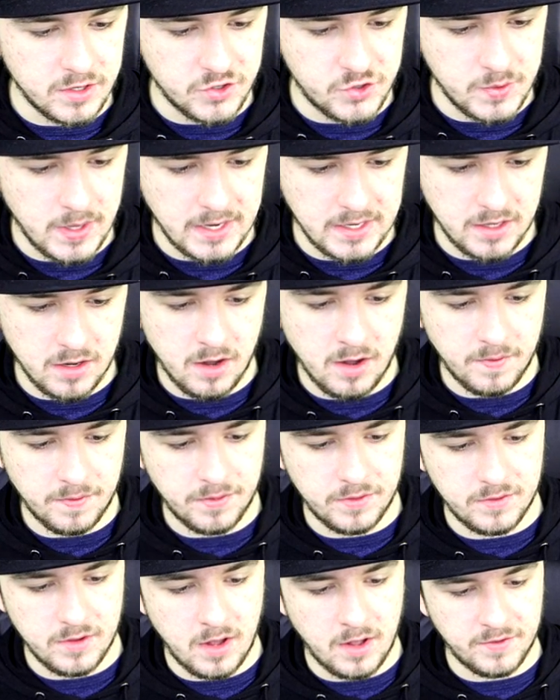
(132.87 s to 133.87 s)
going to drag it
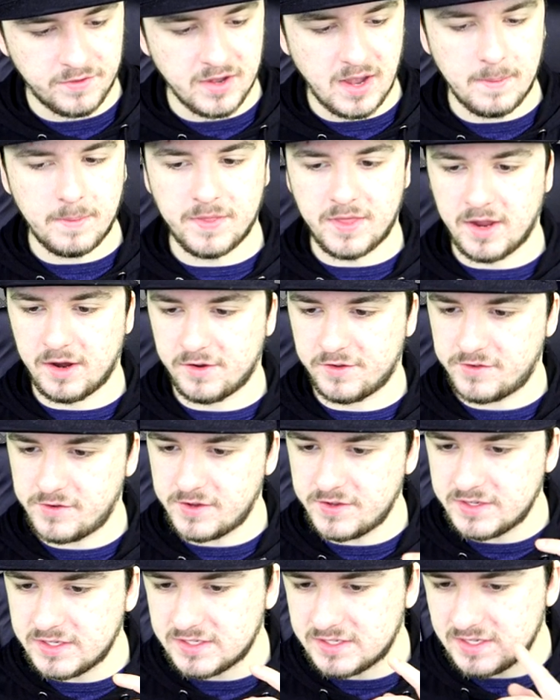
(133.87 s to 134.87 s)
on, on top of there. So
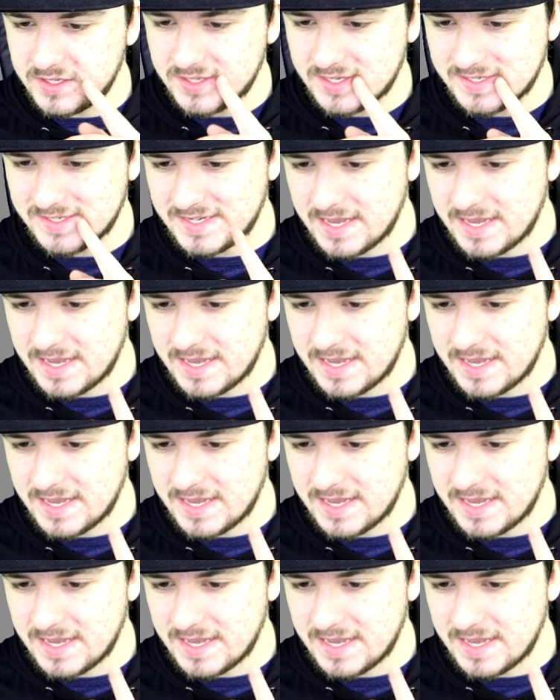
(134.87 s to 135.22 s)
as you can see, it's a